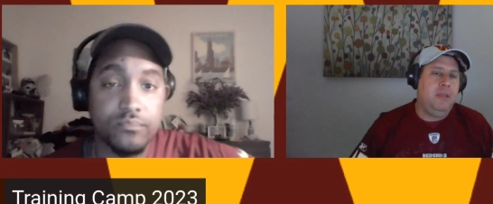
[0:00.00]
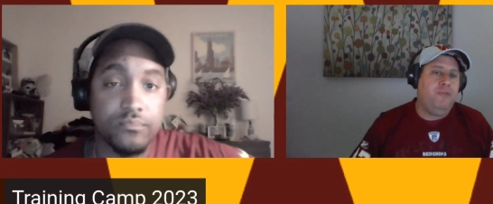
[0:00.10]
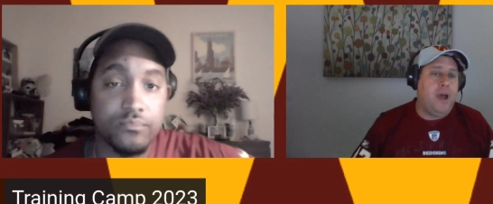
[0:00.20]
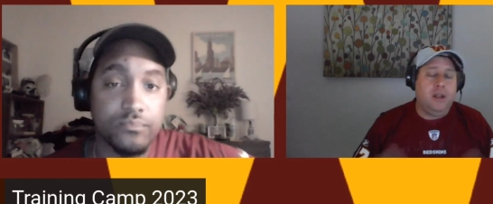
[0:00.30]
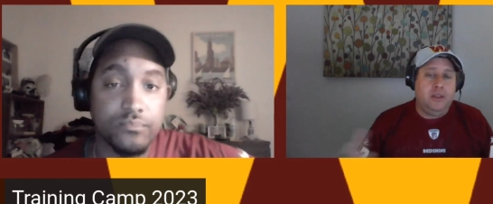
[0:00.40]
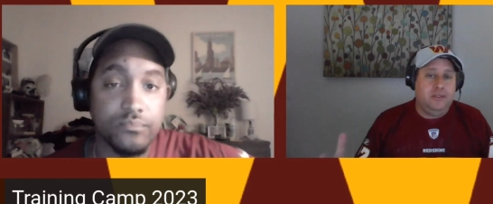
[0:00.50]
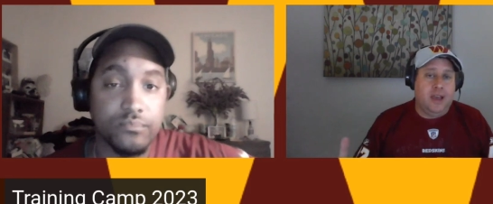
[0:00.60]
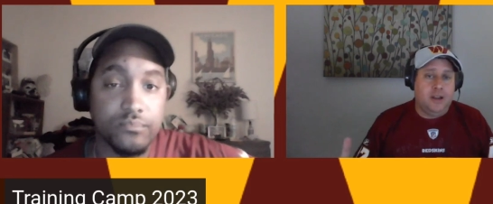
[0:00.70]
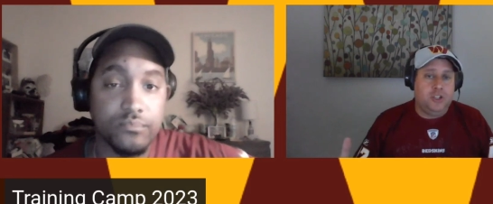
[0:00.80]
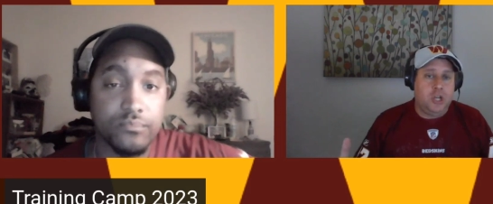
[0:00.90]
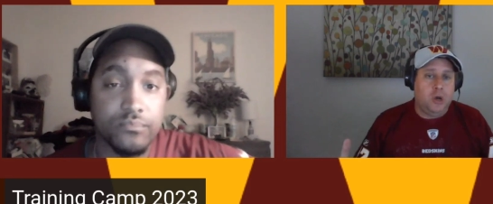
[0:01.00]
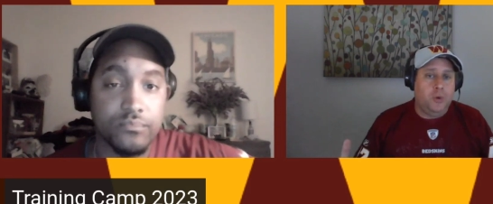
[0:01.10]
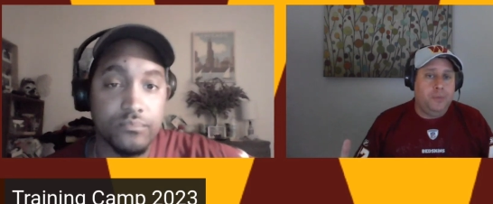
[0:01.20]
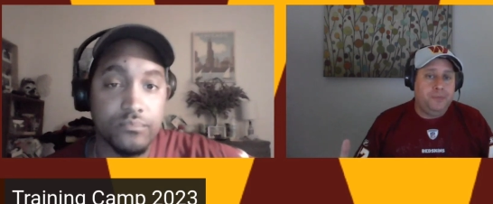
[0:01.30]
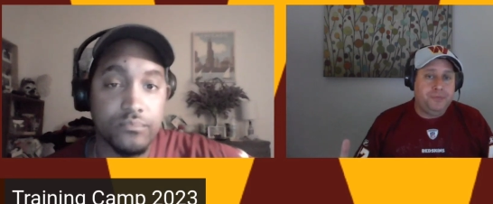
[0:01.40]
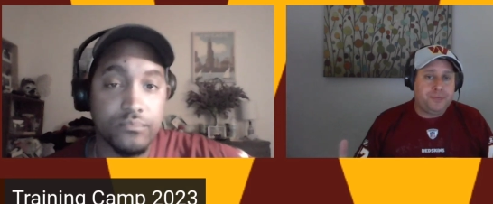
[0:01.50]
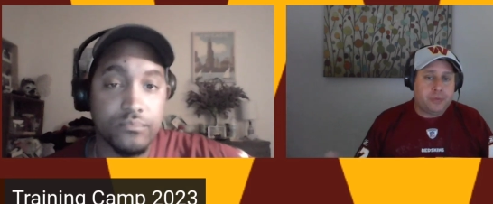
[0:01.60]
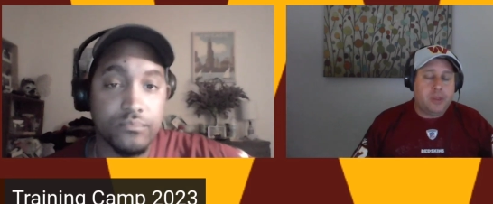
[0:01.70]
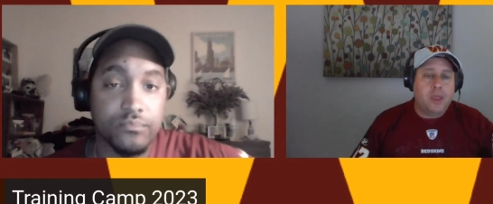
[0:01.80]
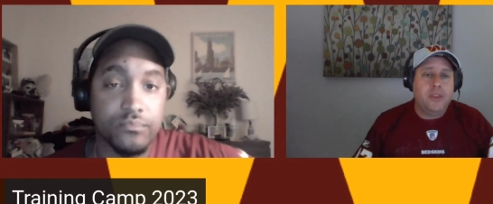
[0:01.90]
Speaker 1: then finally, he's got to show
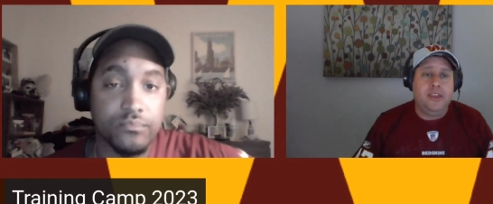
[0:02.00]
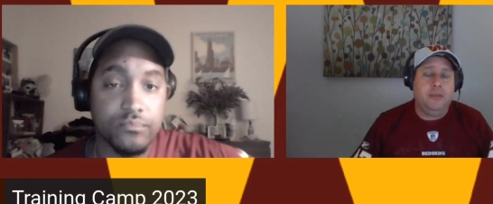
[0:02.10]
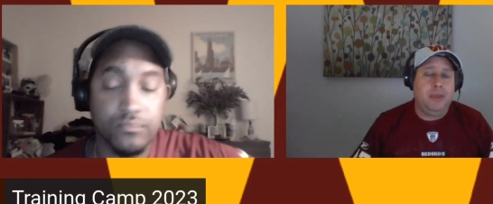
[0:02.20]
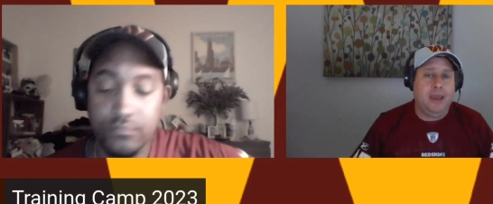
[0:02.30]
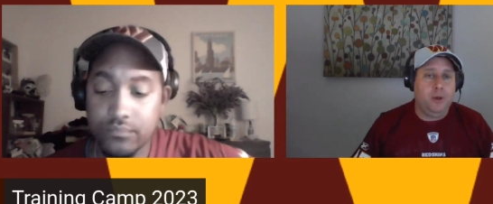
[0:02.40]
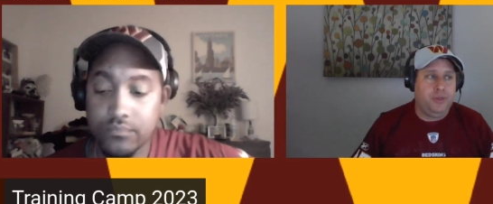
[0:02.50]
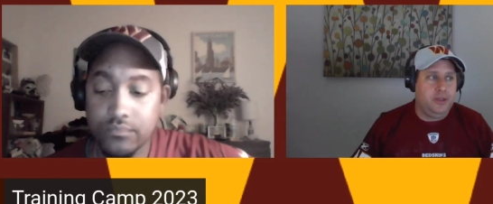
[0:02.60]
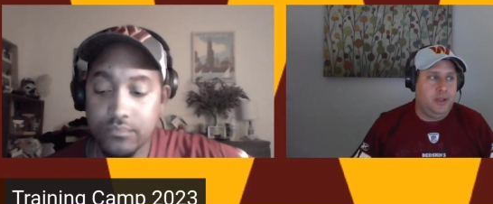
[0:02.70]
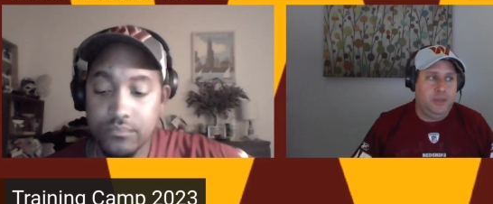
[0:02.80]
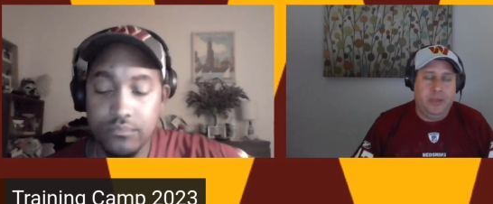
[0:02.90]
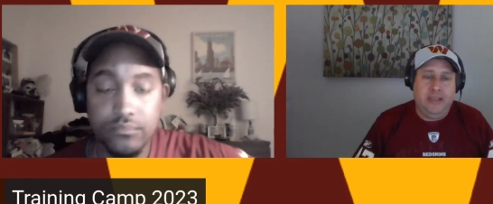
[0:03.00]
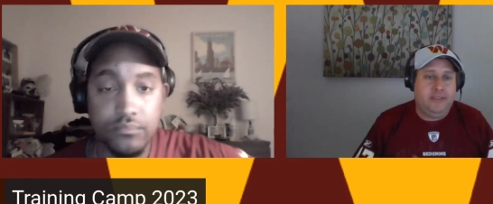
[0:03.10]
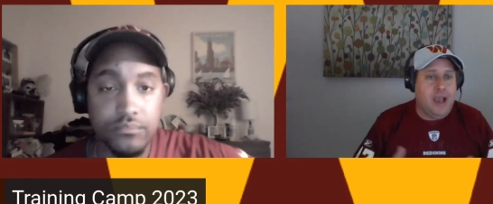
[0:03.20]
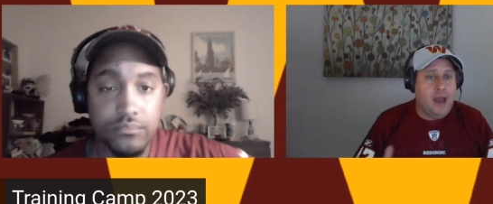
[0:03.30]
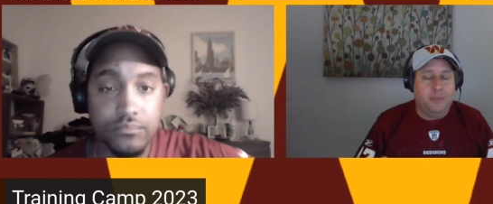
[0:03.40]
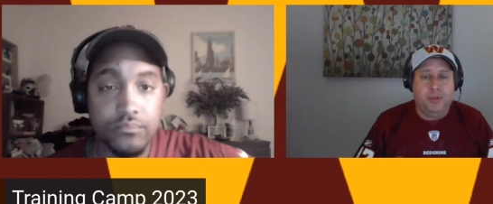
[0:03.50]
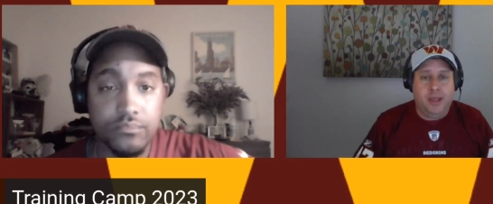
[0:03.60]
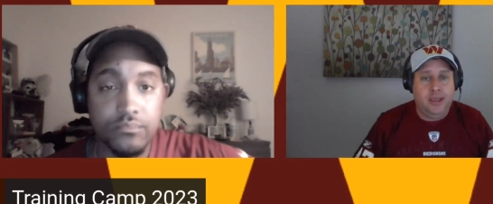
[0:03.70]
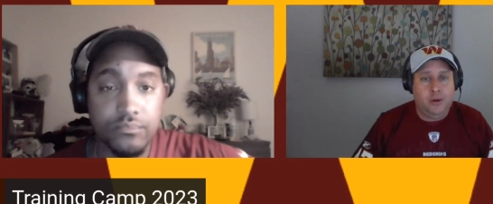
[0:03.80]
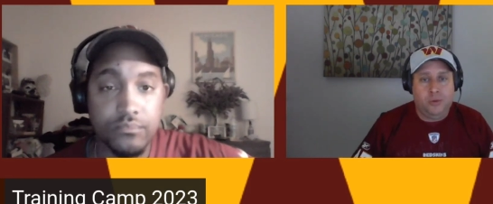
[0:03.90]
that he can be healthy. He's got to
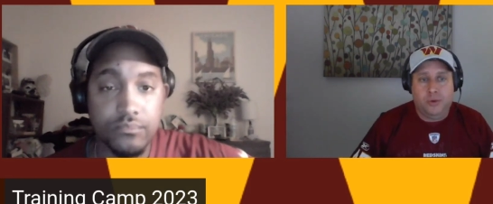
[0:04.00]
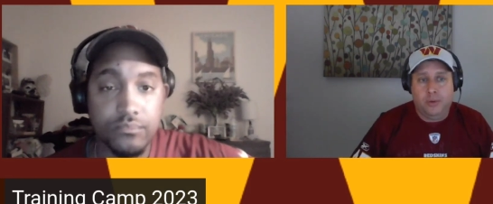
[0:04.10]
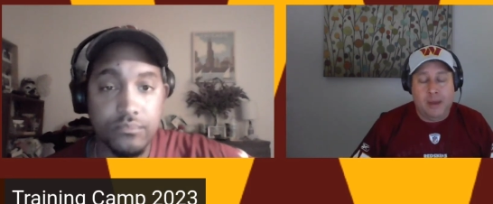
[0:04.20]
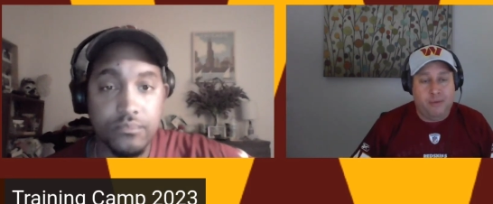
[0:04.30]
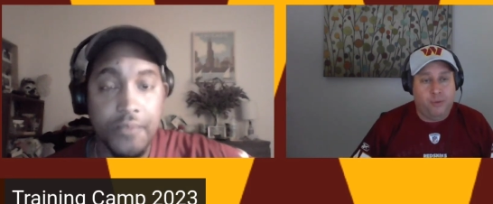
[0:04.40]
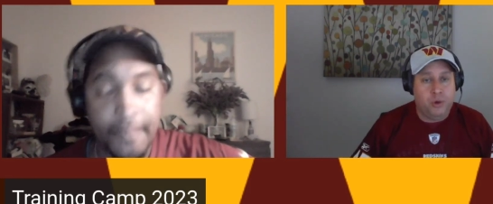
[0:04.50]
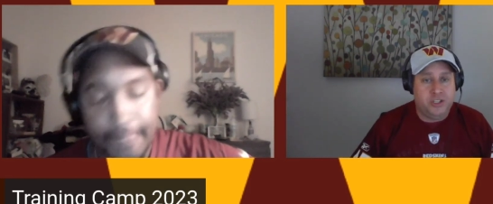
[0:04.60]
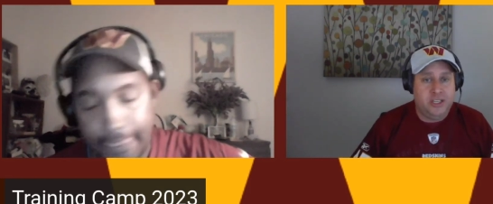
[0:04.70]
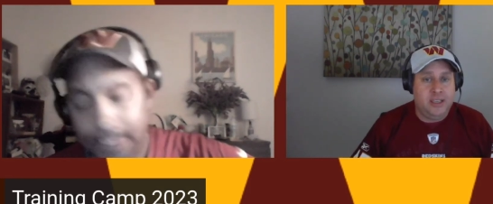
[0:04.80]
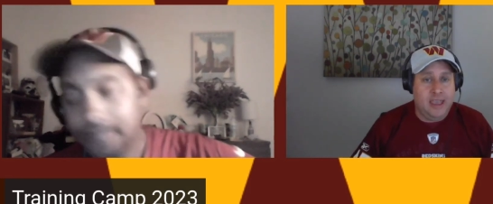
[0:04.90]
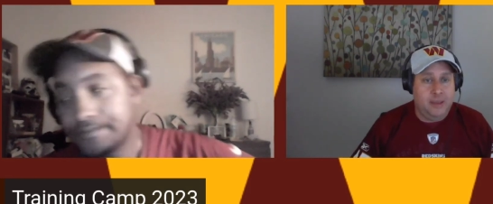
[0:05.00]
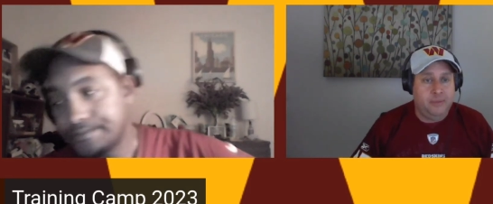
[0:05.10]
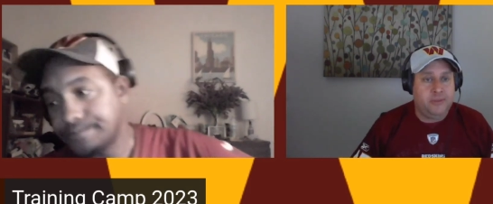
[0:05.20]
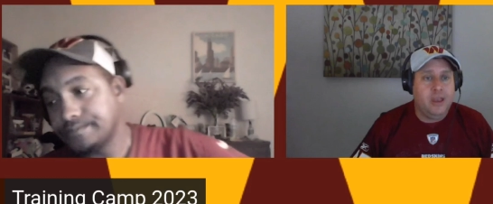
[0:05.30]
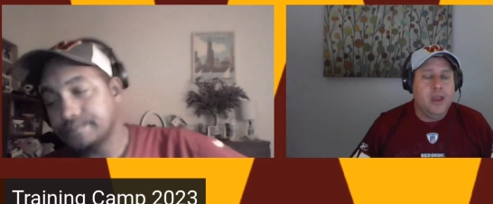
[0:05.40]
play in over about 14 games.